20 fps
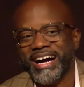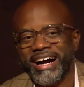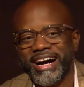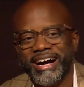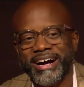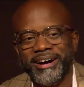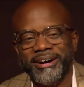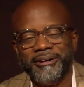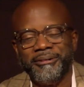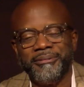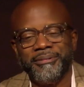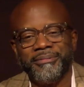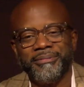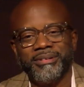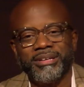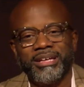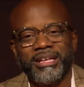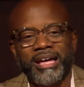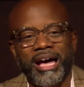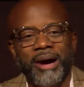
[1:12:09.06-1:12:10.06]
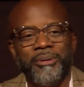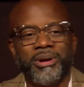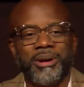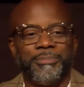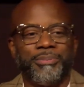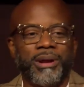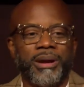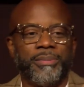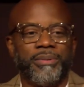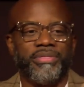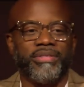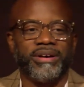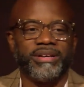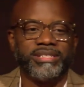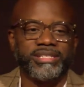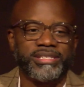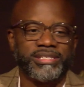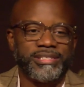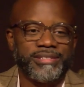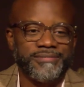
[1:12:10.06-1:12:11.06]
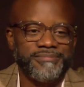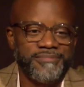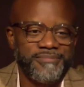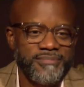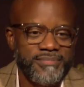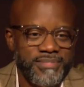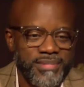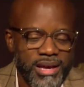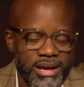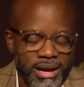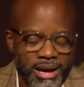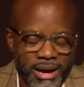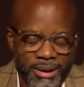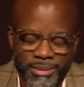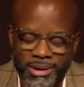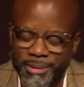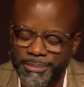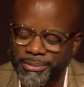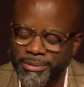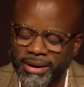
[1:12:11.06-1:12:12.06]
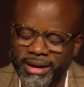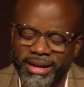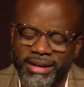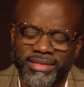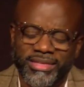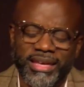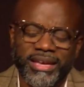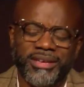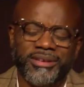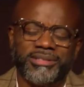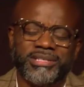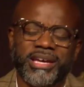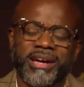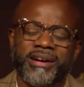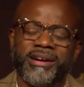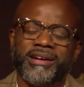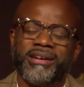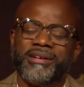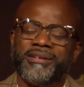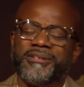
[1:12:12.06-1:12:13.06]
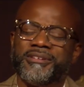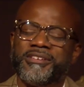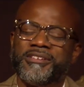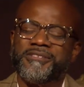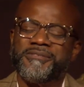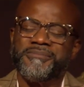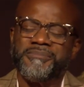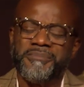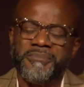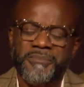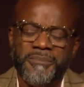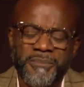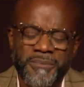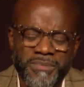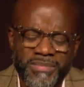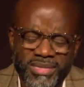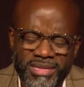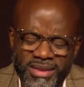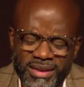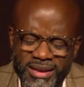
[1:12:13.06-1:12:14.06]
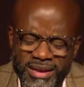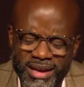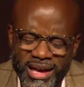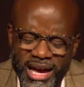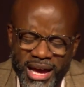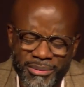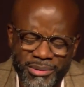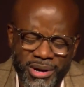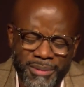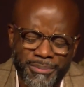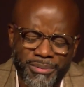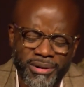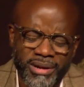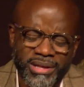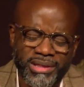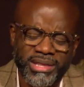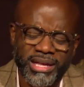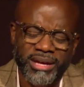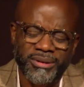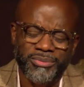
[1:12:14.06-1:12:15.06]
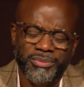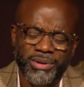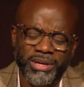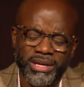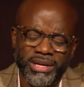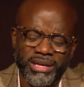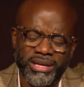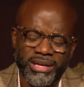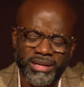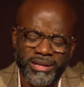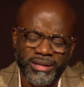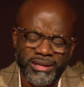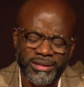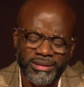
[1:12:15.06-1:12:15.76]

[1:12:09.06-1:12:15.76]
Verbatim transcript: Uh, I want to pray with us. I want to pray. Thank you, Terry. I want to pray that we